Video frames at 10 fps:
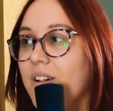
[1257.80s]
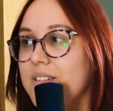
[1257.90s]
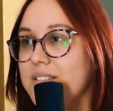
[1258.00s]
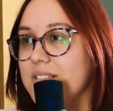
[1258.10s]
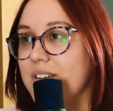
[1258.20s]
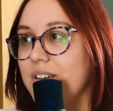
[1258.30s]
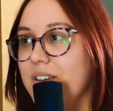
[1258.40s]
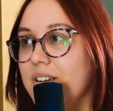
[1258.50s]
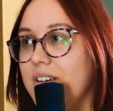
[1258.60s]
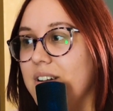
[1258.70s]

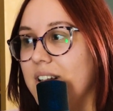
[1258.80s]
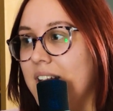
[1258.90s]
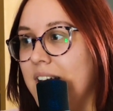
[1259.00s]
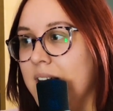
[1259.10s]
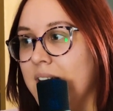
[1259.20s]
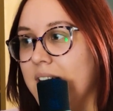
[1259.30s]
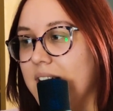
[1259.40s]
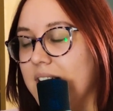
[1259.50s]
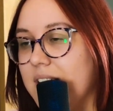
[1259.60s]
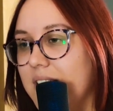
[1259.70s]
Also, like,
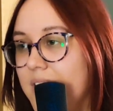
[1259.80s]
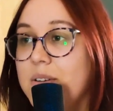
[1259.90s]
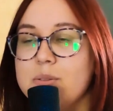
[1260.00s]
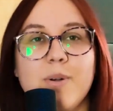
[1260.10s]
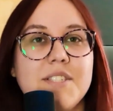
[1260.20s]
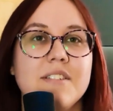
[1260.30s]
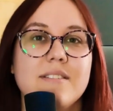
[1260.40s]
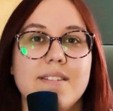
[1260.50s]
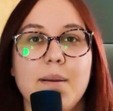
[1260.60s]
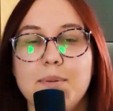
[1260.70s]
when I was
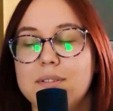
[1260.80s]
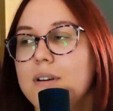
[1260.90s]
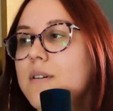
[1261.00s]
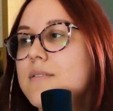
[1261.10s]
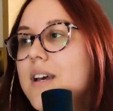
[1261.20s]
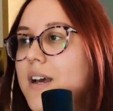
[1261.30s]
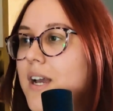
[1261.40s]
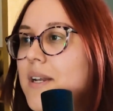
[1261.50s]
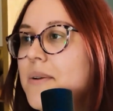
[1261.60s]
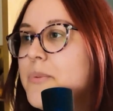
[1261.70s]
watching this episode,
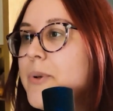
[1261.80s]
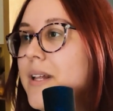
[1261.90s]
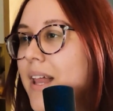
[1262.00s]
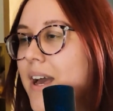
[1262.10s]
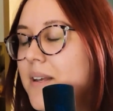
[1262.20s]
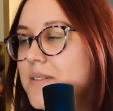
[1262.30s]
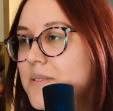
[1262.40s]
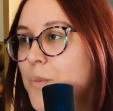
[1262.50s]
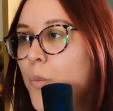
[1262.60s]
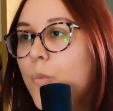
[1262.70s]
I
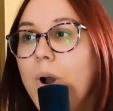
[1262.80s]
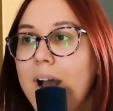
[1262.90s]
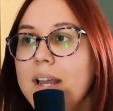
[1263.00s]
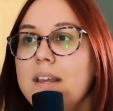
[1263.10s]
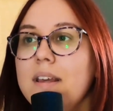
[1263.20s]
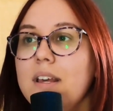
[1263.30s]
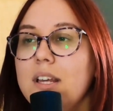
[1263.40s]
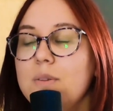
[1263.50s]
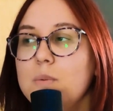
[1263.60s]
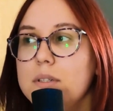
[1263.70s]
realized why
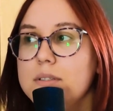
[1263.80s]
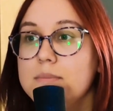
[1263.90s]
it